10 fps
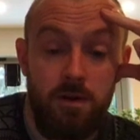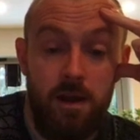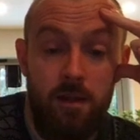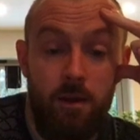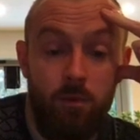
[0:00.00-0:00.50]

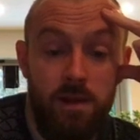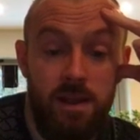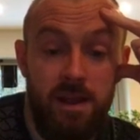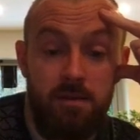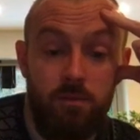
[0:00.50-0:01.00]
and then
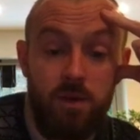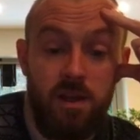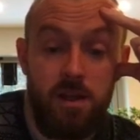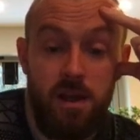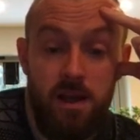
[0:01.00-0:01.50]
we
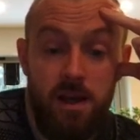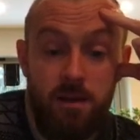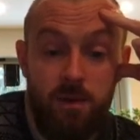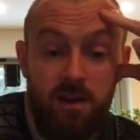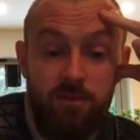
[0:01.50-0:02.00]

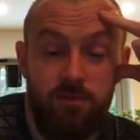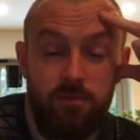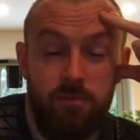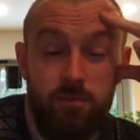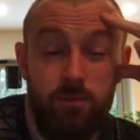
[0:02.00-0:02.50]
have
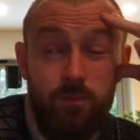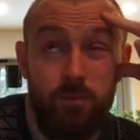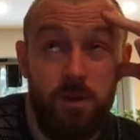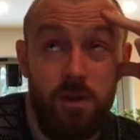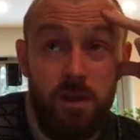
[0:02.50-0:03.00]

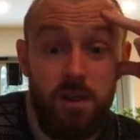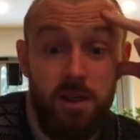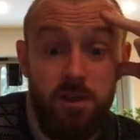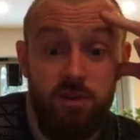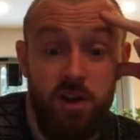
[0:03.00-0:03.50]

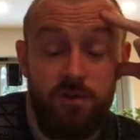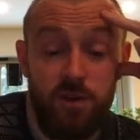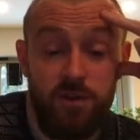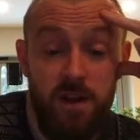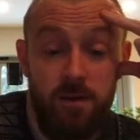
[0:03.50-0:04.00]
triose
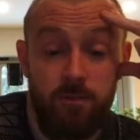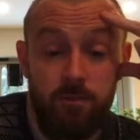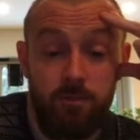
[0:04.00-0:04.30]
phosphate,